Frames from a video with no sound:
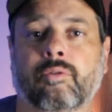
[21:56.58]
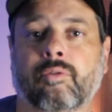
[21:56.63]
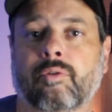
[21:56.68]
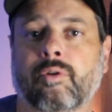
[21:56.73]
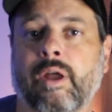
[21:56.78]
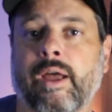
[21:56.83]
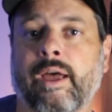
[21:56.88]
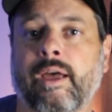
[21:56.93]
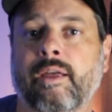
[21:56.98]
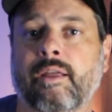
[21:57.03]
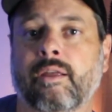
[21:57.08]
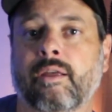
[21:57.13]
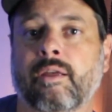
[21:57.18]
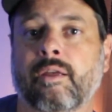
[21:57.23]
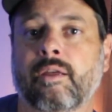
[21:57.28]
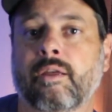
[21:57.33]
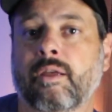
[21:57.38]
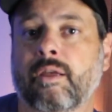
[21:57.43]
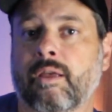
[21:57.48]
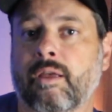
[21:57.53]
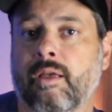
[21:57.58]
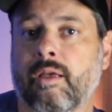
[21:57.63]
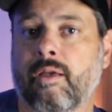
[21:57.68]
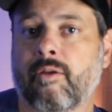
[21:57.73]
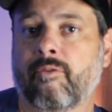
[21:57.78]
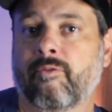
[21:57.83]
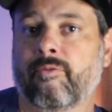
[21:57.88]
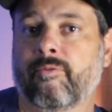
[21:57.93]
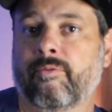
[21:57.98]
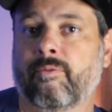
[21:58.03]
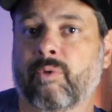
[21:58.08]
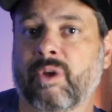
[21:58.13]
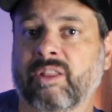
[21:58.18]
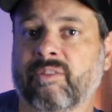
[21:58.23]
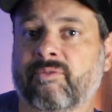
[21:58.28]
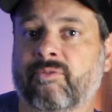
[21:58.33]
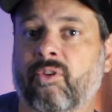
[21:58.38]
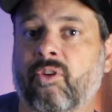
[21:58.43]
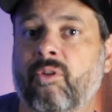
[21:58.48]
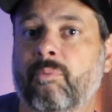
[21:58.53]
Right?
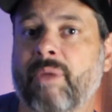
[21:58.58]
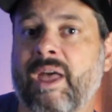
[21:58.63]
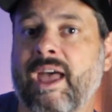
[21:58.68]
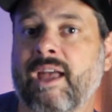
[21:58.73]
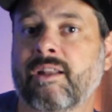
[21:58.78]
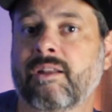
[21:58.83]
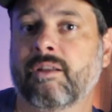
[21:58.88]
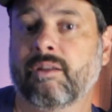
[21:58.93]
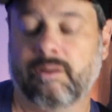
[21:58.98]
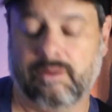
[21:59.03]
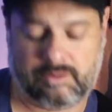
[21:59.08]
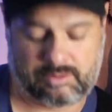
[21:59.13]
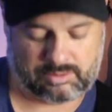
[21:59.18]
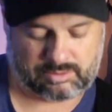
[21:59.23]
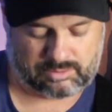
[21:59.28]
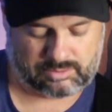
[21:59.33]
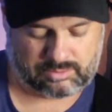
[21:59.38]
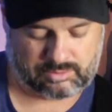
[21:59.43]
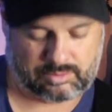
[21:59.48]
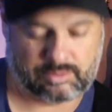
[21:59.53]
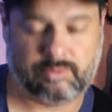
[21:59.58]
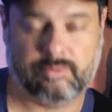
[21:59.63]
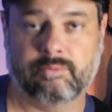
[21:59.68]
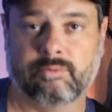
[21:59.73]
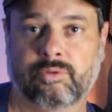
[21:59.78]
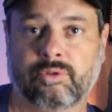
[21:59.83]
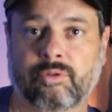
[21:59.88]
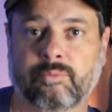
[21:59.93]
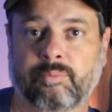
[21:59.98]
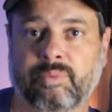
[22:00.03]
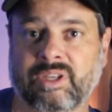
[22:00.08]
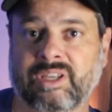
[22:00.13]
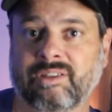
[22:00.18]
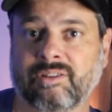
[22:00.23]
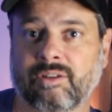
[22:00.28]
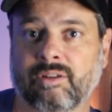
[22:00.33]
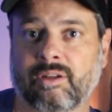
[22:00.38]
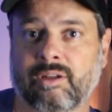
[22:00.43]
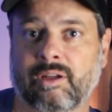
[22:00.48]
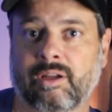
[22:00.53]
Went full bend to B,
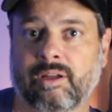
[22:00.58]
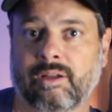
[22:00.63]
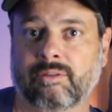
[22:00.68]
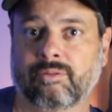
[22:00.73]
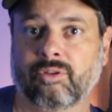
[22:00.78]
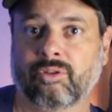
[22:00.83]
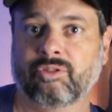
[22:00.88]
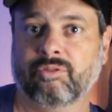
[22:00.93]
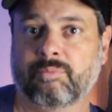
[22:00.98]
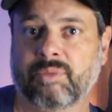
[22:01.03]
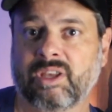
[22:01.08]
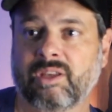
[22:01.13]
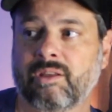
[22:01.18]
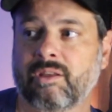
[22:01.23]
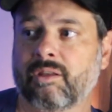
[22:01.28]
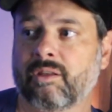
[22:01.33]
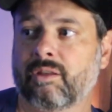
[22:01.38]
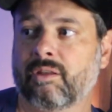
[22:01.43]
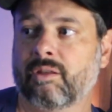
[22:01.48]
note B.